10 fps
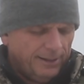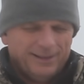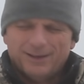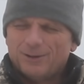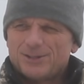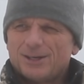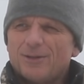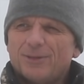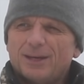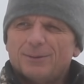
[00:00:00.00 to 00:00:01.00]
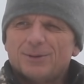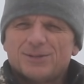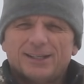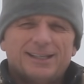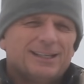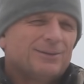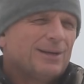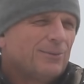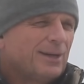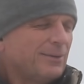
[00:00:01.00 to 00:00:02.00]
And then I started thinking, I was like, you know
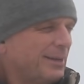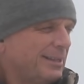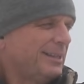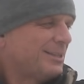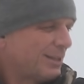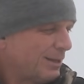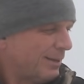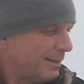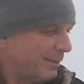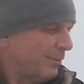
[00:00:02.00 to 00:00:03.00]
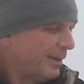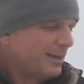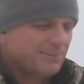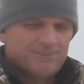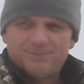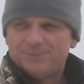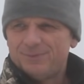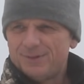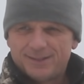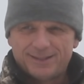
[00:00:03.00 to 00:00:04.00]
what, why do I need to go out of my way to
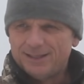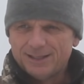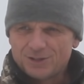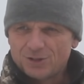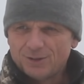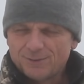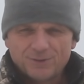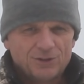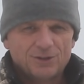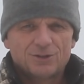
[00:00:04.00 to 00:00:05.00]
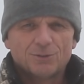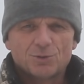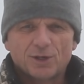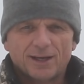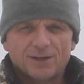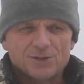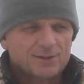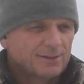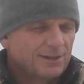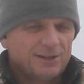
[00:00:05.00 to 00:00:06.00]
get two different YouTube
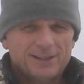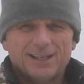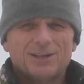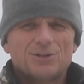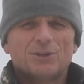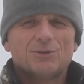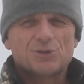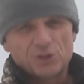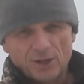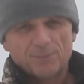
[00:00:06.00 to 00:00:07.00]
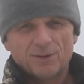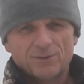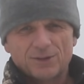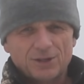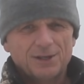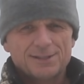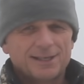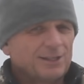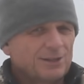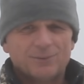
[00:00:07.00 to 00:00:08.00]
channels? All you got to do is skip over the
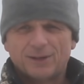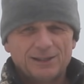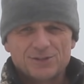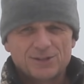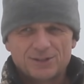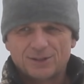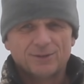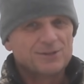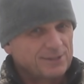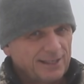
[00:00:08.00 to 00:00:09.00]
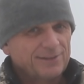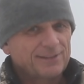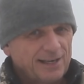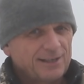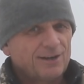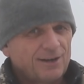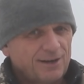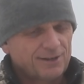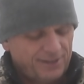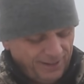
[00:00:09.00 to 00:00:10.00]
content you don't want to listen to. It's not that
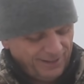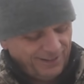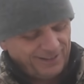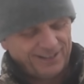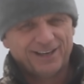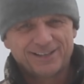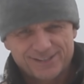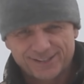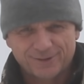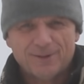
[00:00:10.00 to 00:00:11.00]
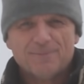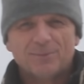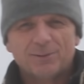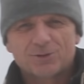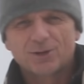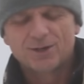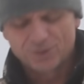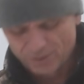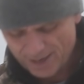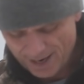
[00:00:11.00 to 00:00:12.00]
hard. Okay, so maybe try
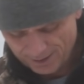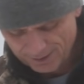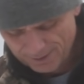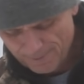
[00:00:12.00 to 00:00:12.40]
doing that.